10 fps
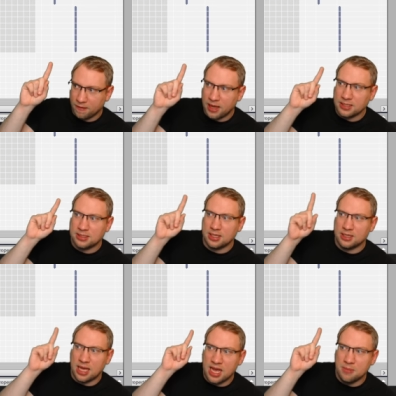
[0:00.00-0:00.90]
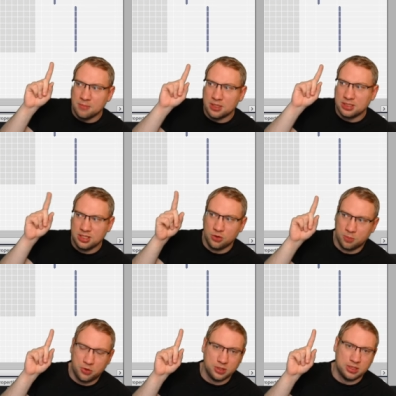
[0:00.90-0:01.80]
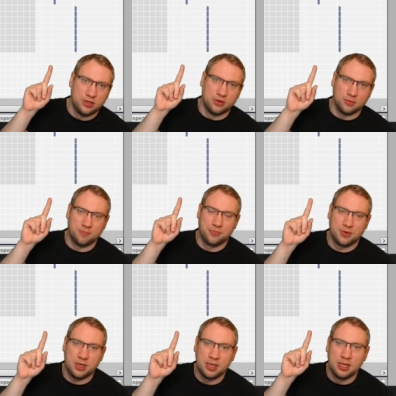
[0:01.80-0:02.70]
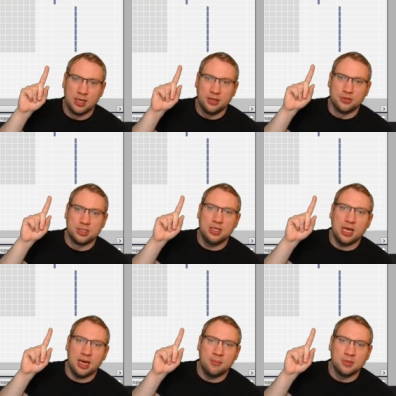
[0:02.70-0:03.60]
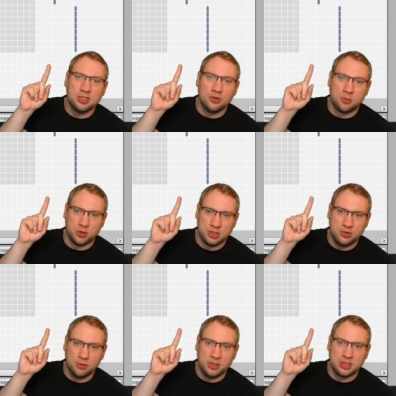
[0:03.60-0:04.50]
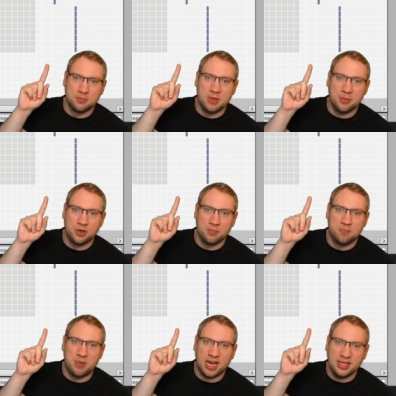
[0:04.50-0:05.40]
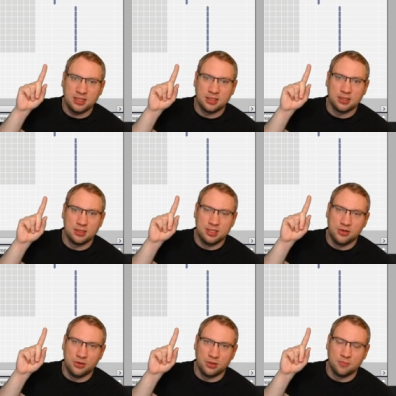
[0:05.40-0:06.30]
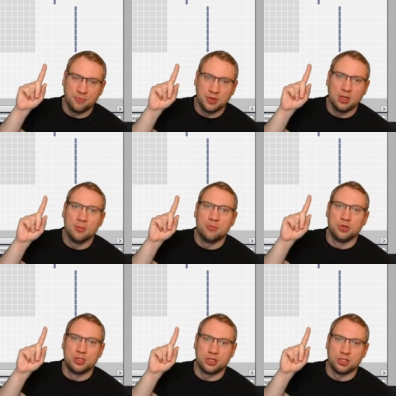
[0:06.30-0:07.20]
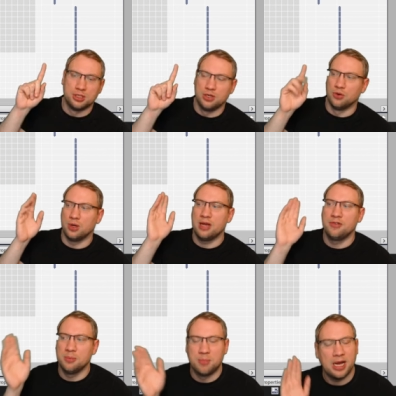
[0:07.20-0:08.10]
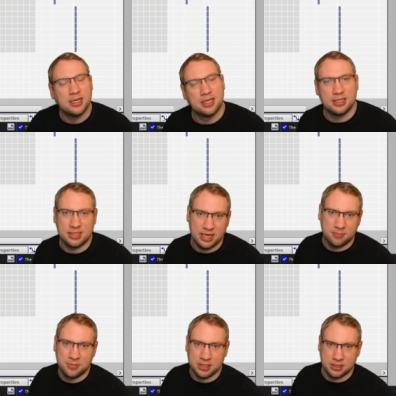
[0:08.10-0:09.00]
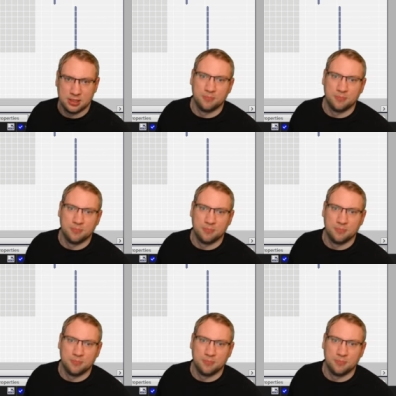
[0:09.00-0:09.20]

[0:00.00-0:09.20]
I said M zero point zero, right? You see M zero point zero means memory byte zero, position zero. Every byte has eight bit.